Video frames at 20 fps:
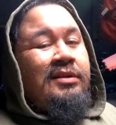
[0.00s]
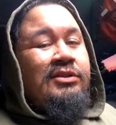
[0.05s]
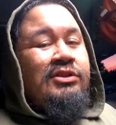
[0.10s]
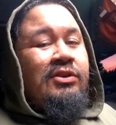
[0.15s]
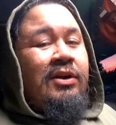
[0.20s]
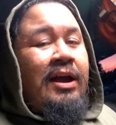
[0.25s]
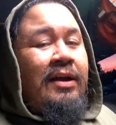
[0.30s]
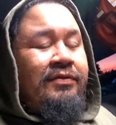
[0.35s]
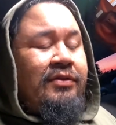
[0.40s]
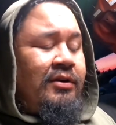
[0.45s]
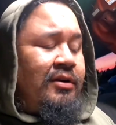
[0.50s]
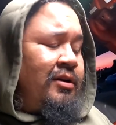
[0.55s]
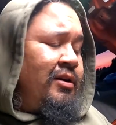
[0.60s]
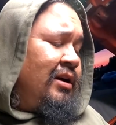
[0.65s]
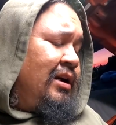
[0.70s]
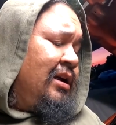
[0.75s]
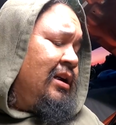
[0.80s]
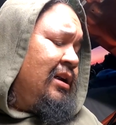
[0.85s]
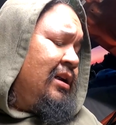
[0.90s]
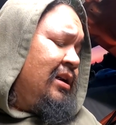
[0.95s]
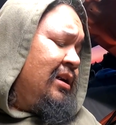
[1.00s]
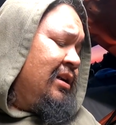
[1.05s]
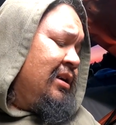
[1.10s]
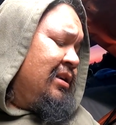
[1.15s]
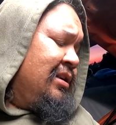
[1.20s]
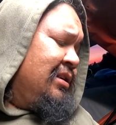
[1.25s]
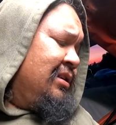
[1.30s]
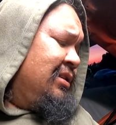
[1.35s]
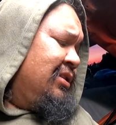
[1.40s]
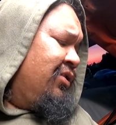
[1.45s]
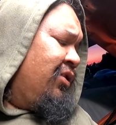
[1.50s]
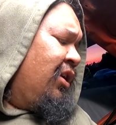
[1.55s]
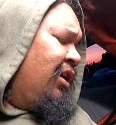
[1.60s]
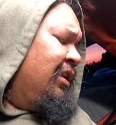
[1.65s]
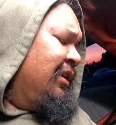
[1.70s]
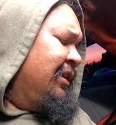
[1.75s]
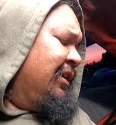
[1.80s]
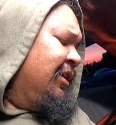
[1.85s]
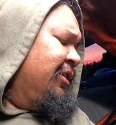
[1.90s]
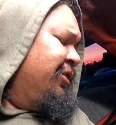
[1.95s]
So after
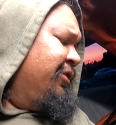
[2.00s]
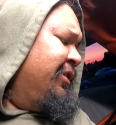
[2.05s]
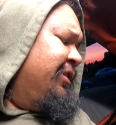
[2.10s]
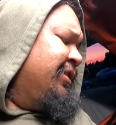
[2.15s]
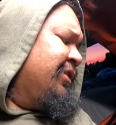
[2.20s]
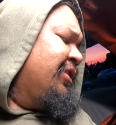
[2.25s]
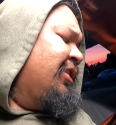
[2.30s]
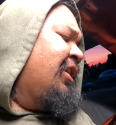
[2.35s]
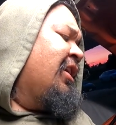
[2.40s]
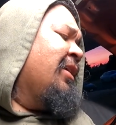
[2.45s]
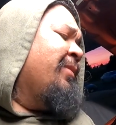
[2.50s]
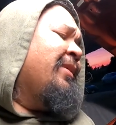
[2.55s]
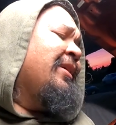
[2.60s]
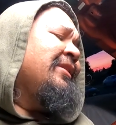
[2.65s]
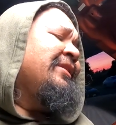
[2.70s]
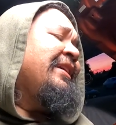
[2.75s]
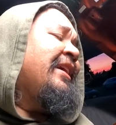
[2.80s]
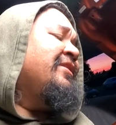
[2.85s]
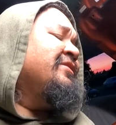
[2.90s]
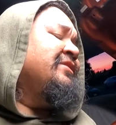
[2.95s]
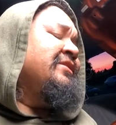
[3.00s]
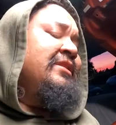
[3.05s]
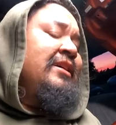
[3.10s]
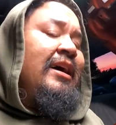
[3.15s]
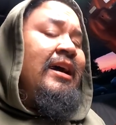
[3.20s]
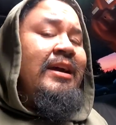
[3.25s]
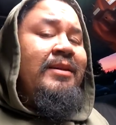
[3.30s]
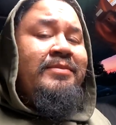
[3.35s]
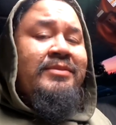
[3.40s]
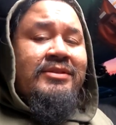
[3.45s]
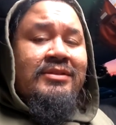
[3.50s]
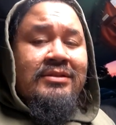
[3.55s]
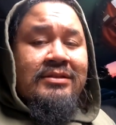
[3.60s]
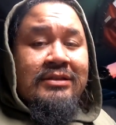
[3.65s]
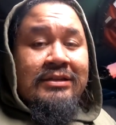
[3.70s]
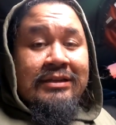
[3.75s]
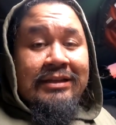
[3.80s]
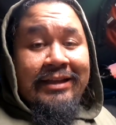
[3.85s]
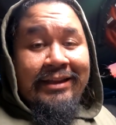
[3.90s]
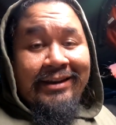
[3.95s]
crawling underneath the car about a thousand
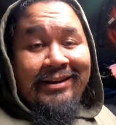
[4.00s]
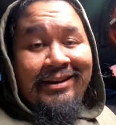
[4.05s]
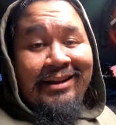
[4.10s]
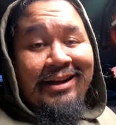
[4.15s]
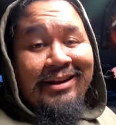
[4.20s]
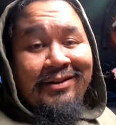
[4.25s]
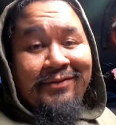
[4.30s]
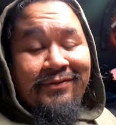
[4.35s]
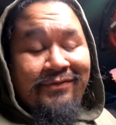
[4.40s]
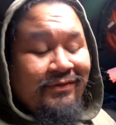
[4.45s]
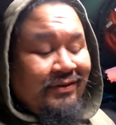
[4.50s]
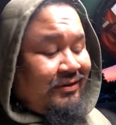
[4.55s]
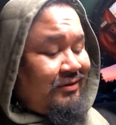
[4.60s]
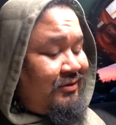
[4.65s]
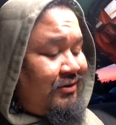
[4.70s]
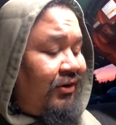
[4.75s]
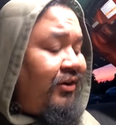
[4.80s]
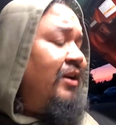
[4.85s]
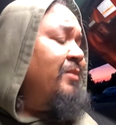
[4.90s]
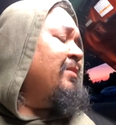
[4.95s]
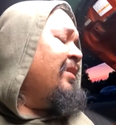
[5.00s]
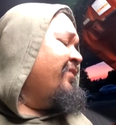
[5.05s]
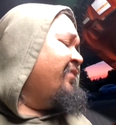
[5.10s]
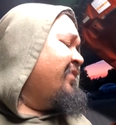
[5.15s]
times, getting a lot of dirt in